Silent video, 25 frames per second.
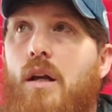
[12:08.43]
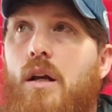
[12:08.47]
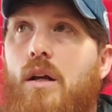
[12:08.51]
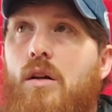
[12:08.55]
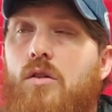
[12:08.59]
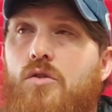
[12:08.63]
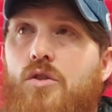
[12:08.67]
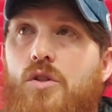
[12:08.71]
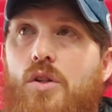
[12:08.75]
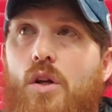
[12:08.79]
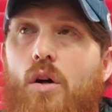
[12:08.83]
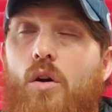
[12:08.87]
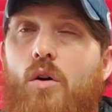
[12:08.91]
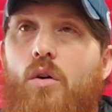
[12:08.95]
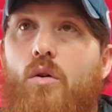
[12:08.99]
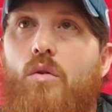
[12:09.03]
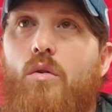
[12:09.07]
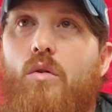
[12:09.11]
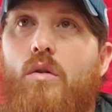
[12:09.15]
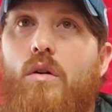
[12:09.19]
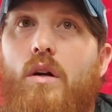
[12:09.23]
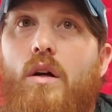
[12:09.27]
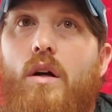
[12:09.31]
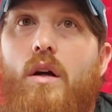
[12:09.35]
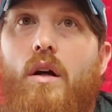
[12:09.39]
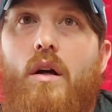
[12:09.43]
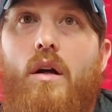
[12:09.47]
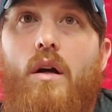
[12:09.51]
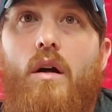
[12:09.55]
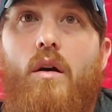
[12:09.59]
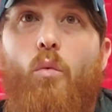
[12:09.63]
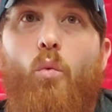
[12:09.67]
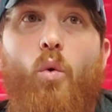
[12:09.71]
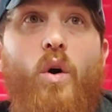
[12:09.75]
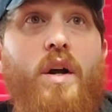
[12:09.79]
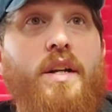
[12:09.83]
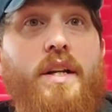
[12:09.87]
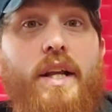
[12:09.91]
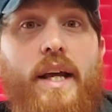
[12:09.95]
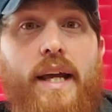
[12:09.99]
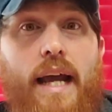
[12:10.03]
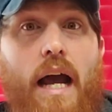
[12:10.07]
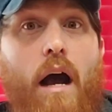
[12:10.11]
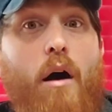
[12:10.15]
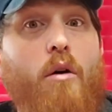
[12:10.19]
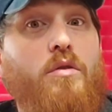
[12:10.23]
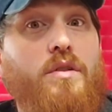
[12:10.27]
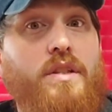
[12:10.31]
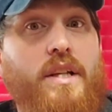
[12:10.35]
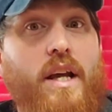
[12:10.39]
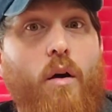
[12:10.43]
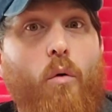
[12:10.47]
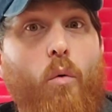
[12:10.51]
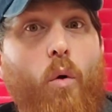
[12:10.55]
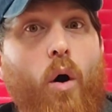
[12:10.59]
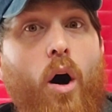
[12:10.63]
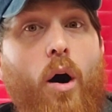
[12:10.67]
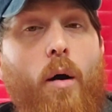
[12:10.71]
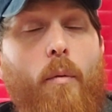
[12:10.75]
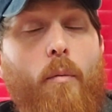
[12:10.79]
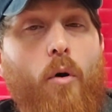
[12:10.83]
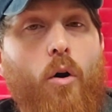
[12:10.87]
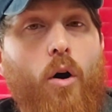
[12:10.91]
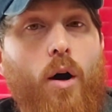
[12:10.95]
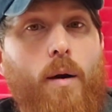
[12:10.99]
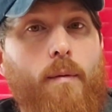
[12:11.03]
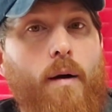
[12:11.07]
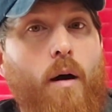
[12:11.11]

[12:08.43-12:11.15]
So one day I was at Walmart.